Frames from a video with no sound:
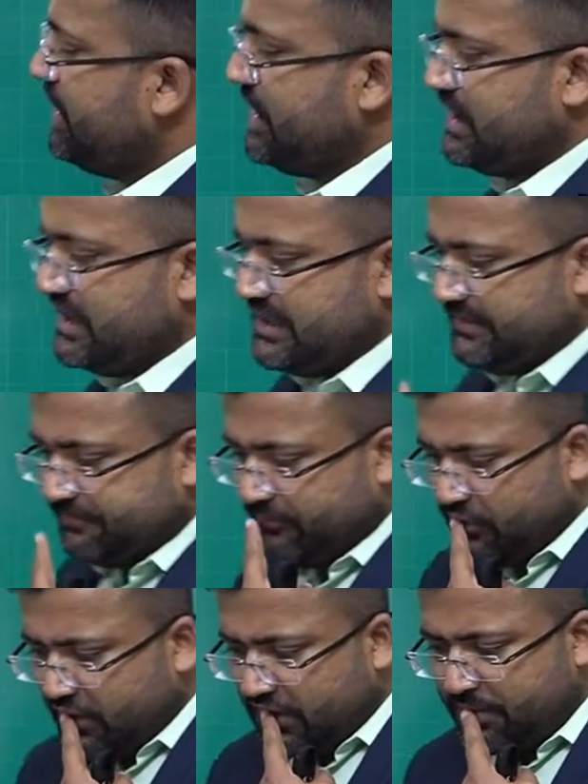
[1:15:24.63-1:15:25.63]

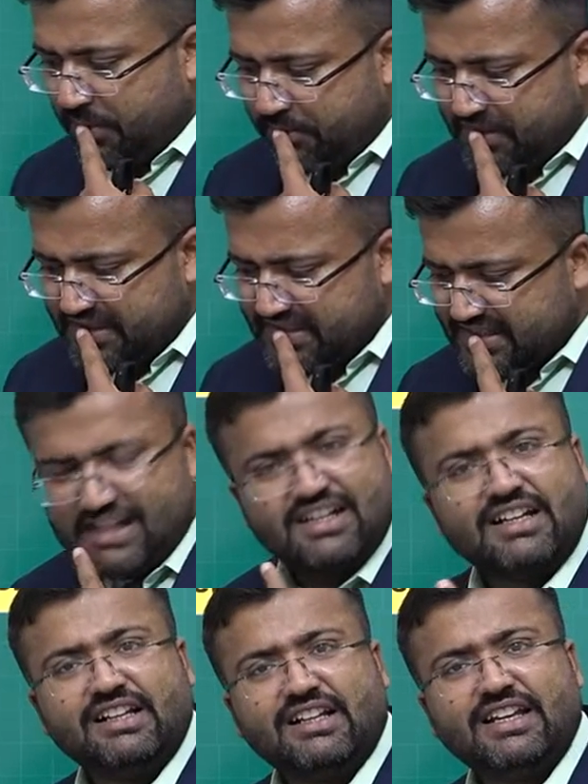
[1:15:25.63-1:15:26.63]
Do you remember
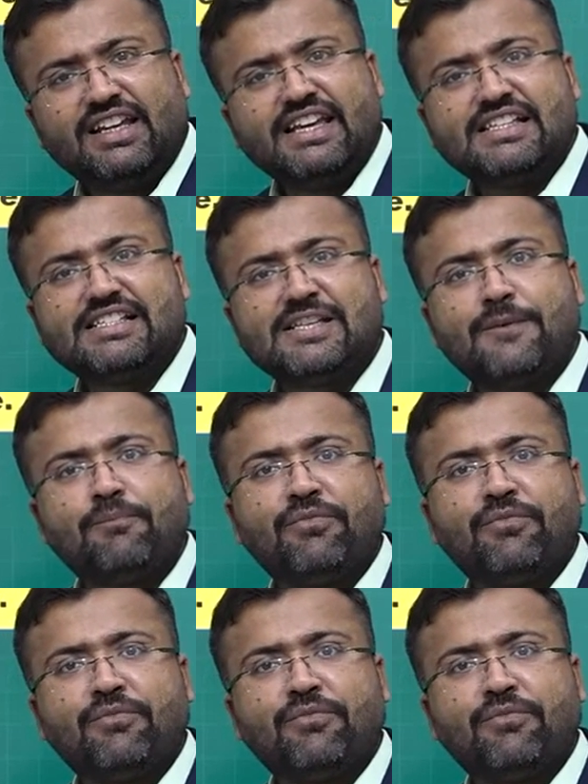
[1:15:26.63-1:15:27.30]
circle? Yes.